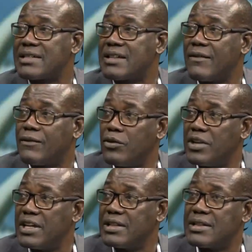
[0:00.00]
the past
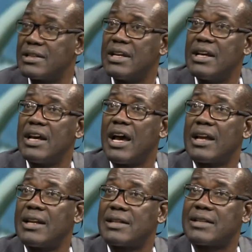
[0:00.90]
few years,
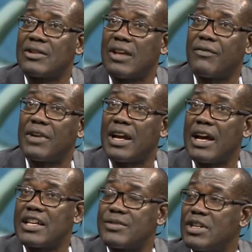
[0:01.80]
that South
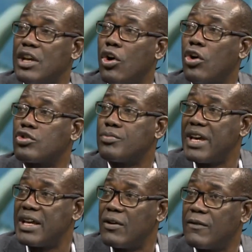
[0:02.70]
Africa has been a
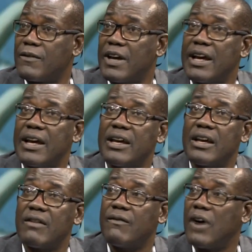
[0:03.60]
hotbed of
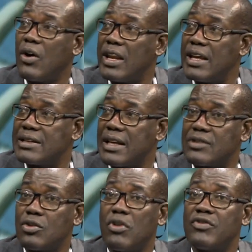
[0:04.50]

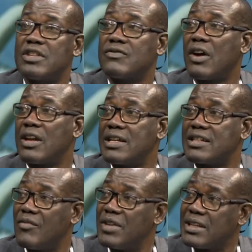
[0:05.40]
violence, and some of these
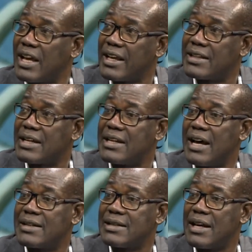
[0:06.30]
violence have been
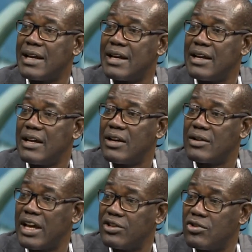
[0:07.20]
targeted at
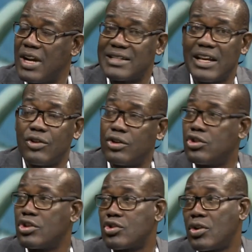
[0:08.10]
Nigerians and
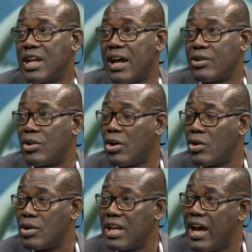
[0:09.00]
not just other and
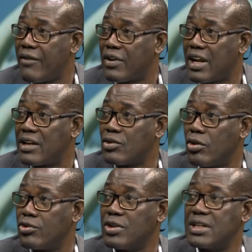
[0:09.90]
other
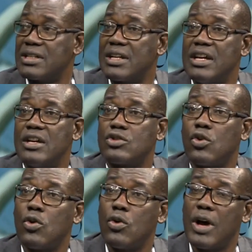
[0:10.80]
African countries.
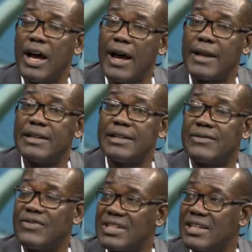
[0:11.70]
So
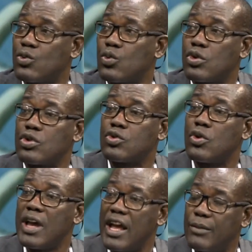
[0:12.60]
this visit would
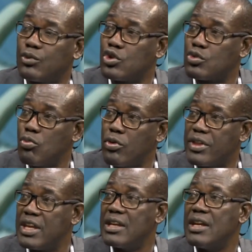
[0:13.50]
also help to
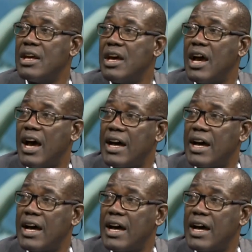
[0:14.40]
smoothen